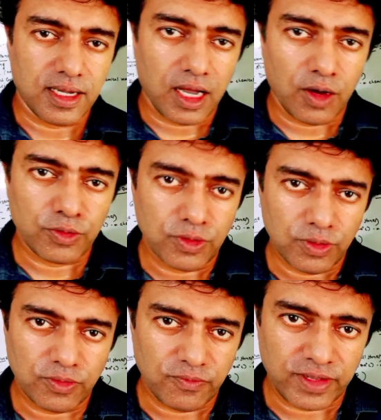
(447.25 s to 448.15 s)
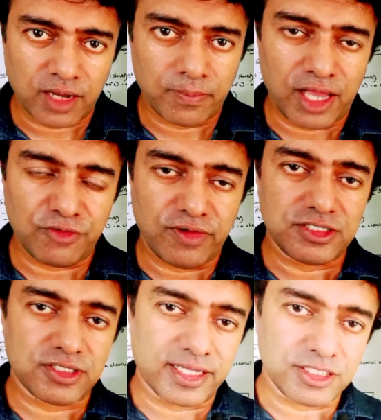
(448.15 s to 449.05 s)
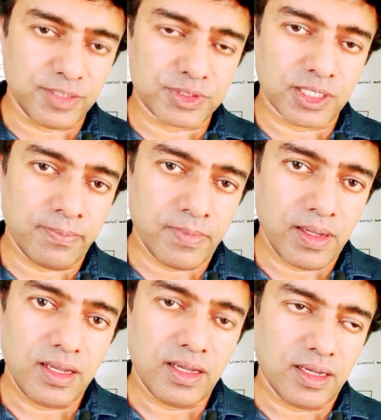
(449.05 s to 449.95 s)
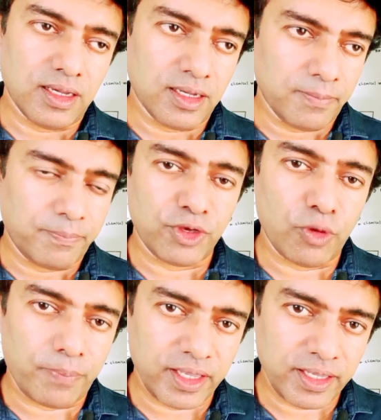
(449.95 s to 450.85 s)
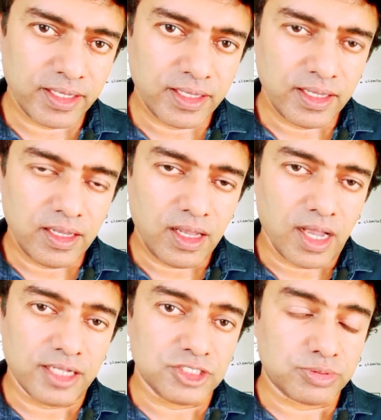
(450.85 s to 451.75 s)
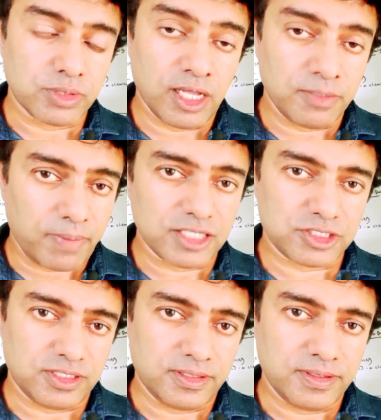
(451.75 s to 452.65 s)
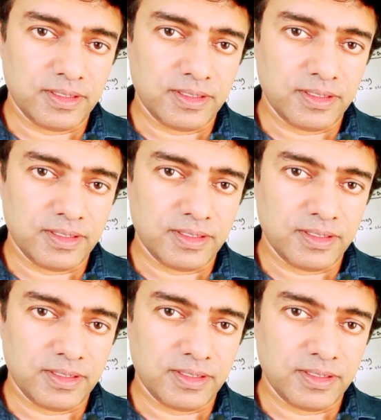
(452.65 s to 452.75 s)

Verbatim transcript: how we are manufacturing gypsum, uh, P O P and gypsum and plaster.